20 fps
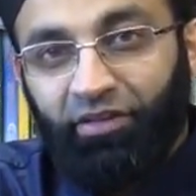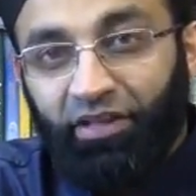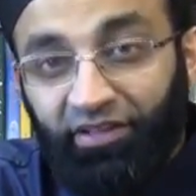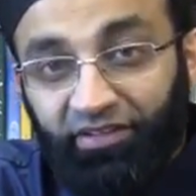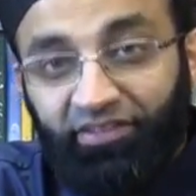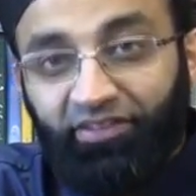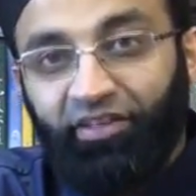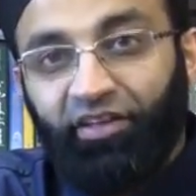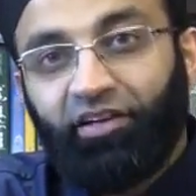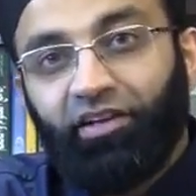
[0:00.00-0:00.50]

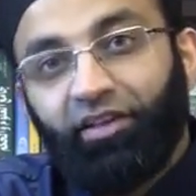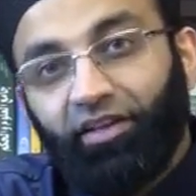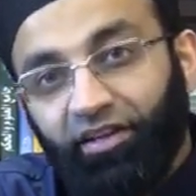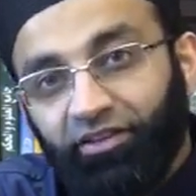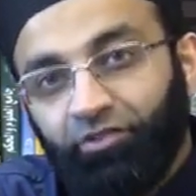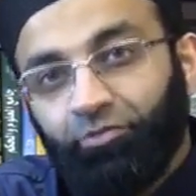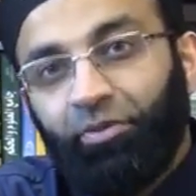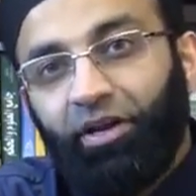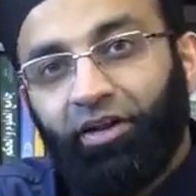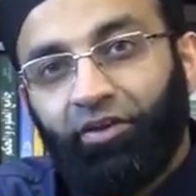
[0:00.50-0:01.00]
Instead,
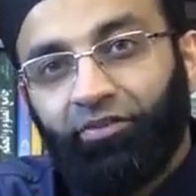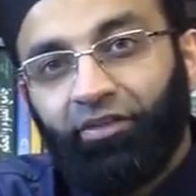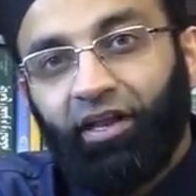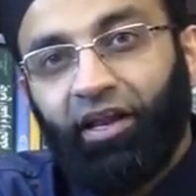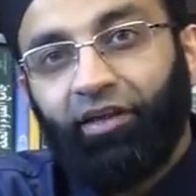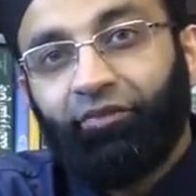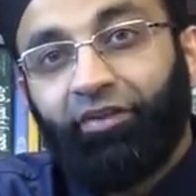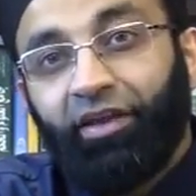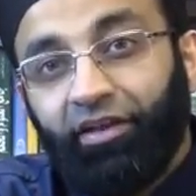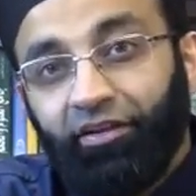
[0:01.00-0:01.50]
Allah subhanahu
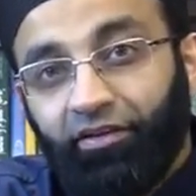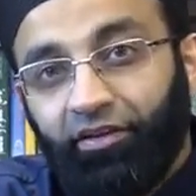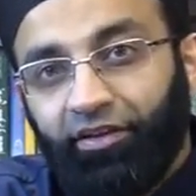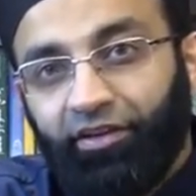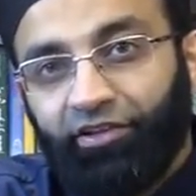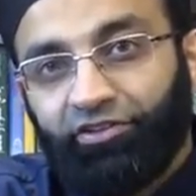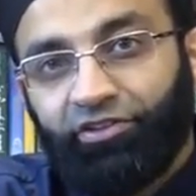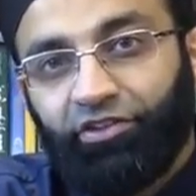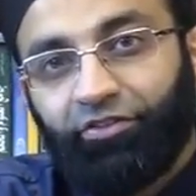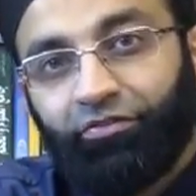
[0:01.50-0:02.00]
wa ta'ala have
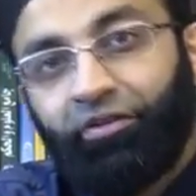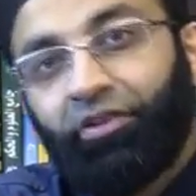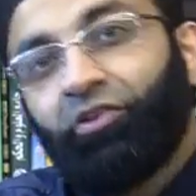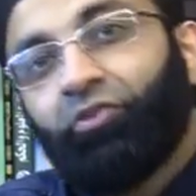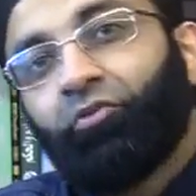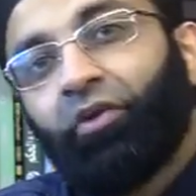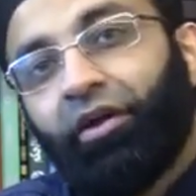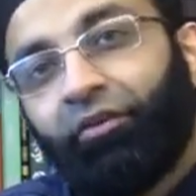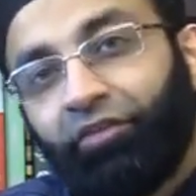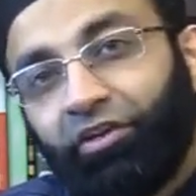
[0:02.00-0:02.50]
encouraged us. When
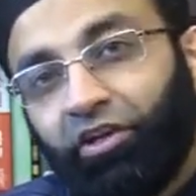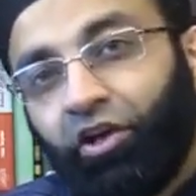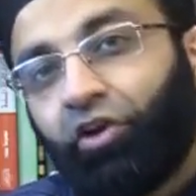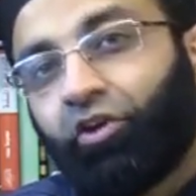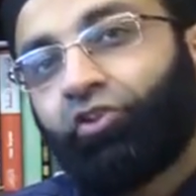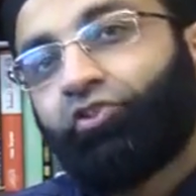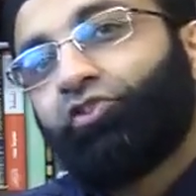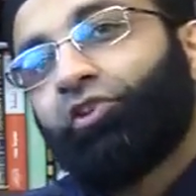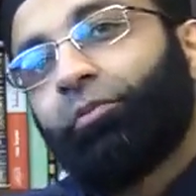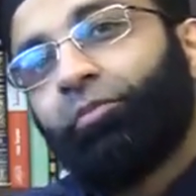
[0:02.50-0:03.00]
you have any
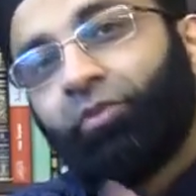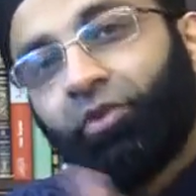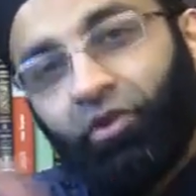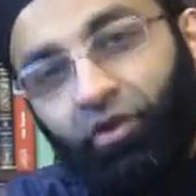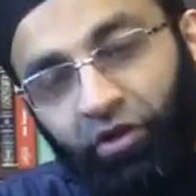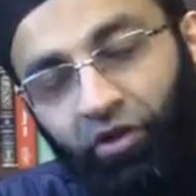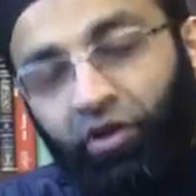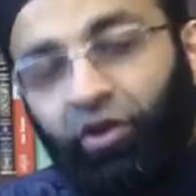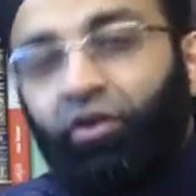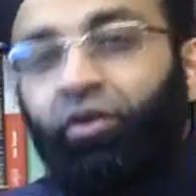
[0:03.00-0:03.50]
hardship,
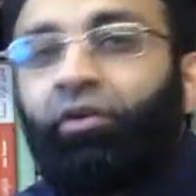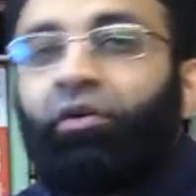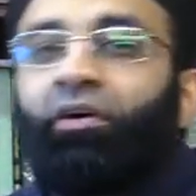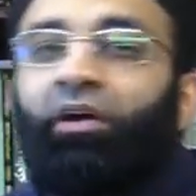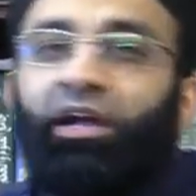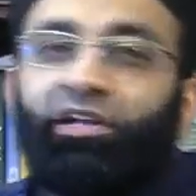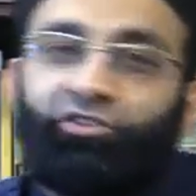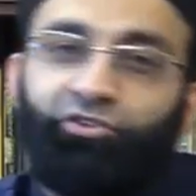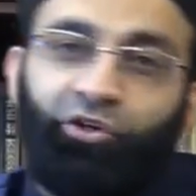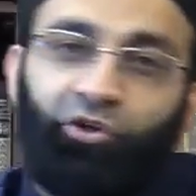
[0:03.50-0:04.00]

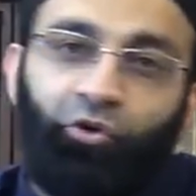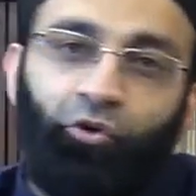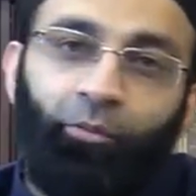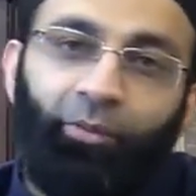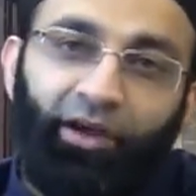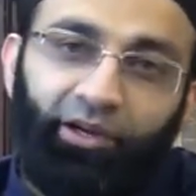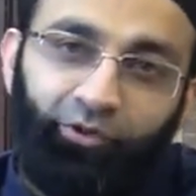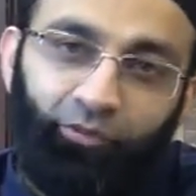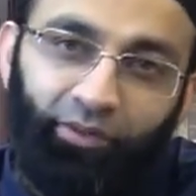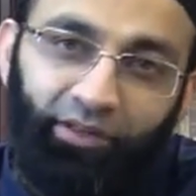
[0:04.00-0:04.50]
actually go
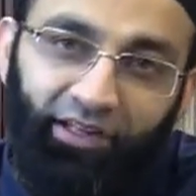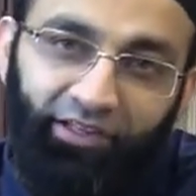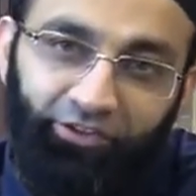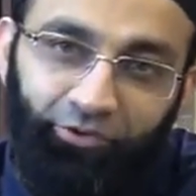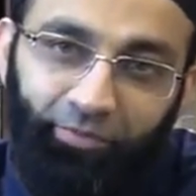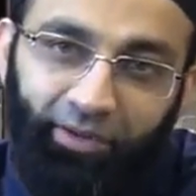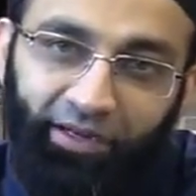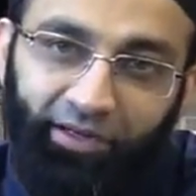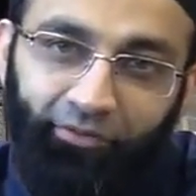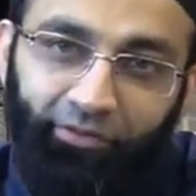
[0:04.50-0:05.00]
back to Allah
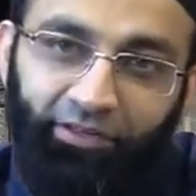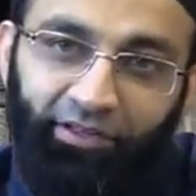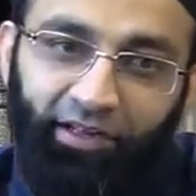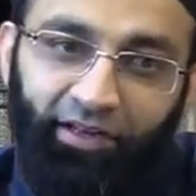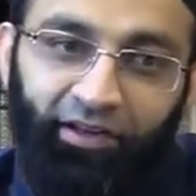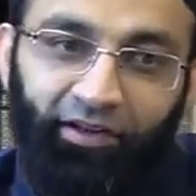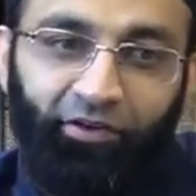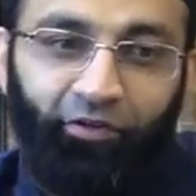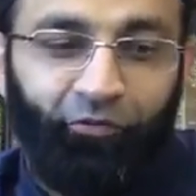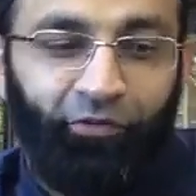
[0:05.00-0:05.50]
subhanahu wa
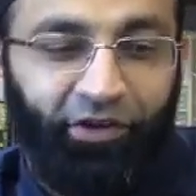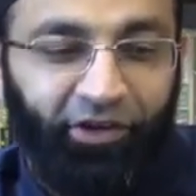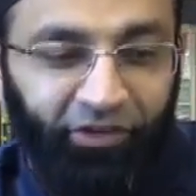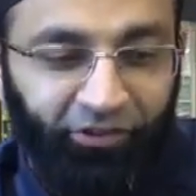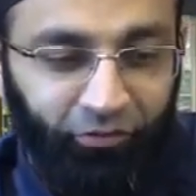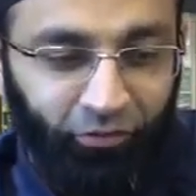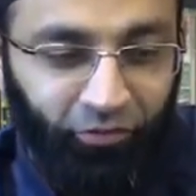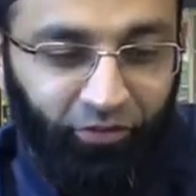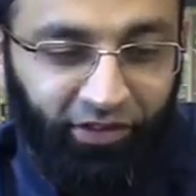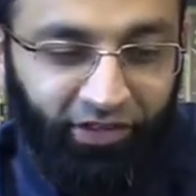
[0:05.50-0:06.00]
ta'ala. When
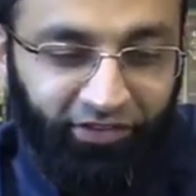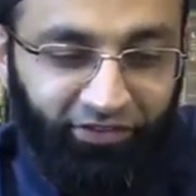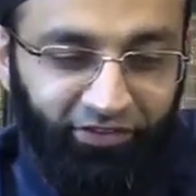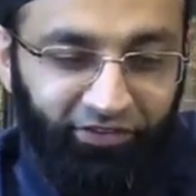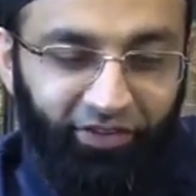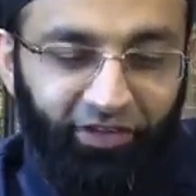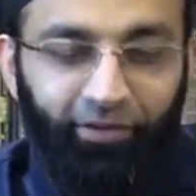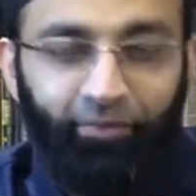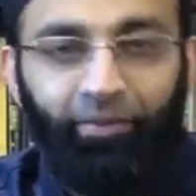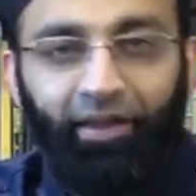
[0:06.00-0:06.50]
Rasulullah
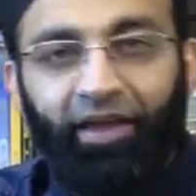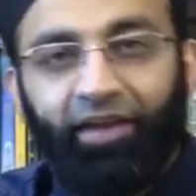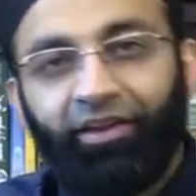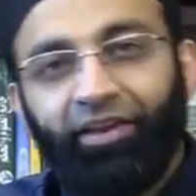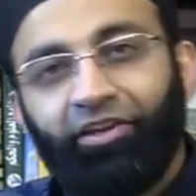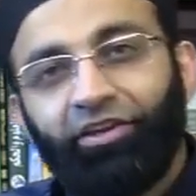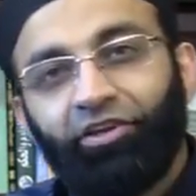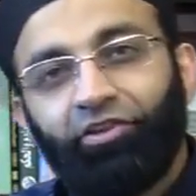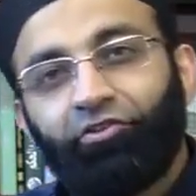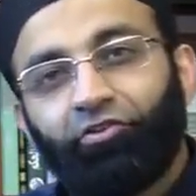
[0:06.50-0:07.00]
sallallahu alaihi wasallam
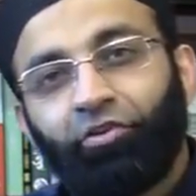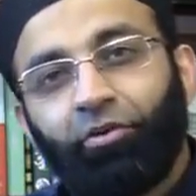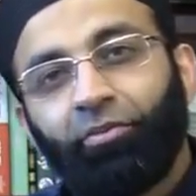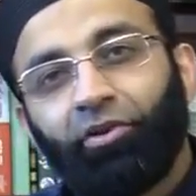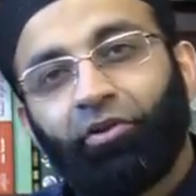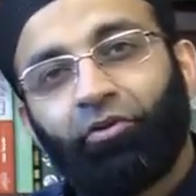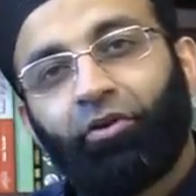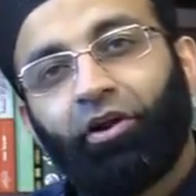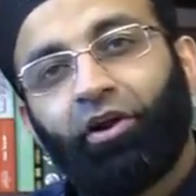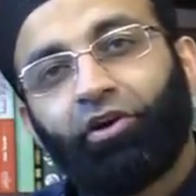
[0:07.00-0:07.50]
had any
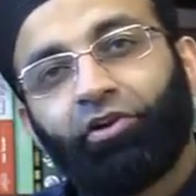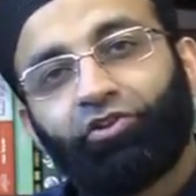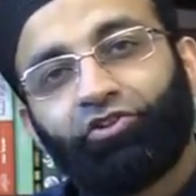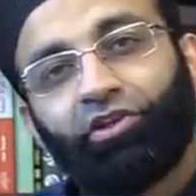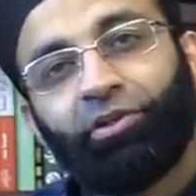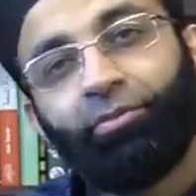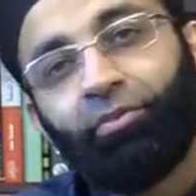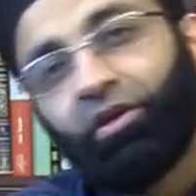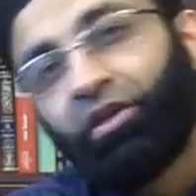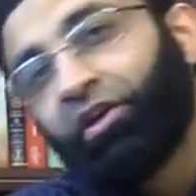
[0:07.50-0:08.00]
trouble or
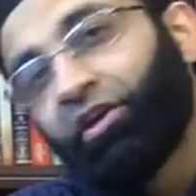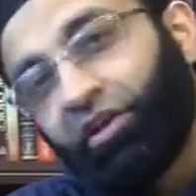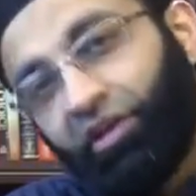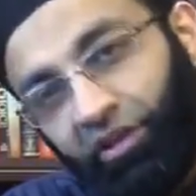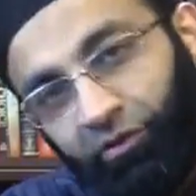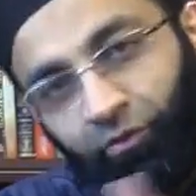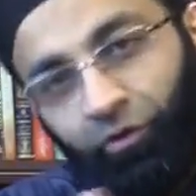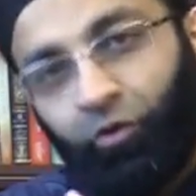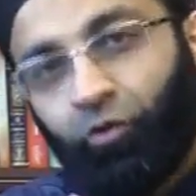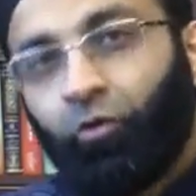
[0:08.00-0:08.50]
hardship,
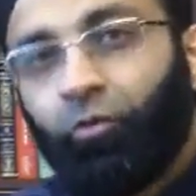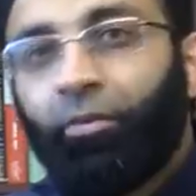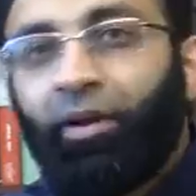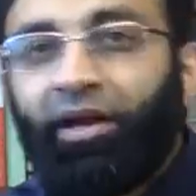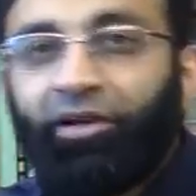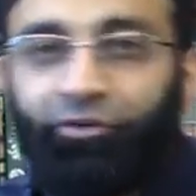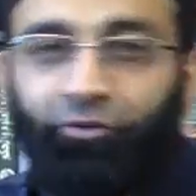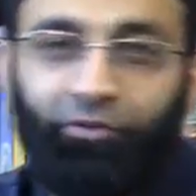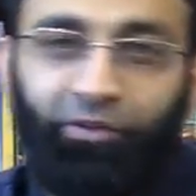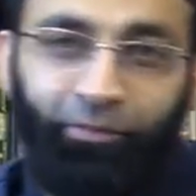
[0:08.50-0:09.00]
he would go
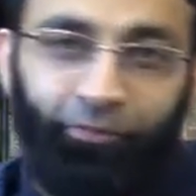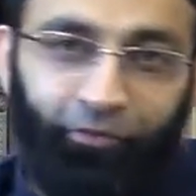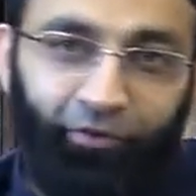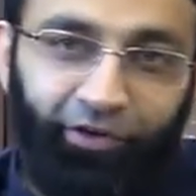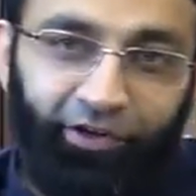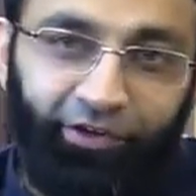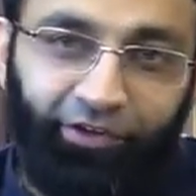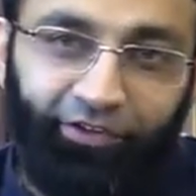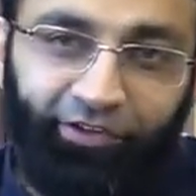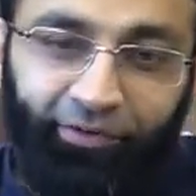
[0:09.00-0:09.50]
back to the
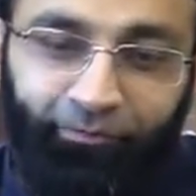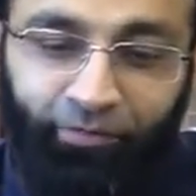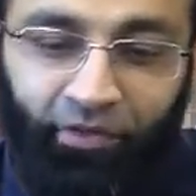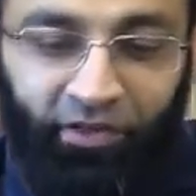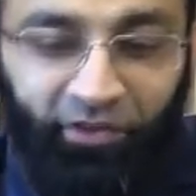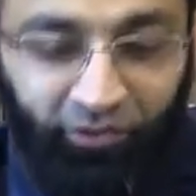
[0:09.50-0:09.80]
prayers.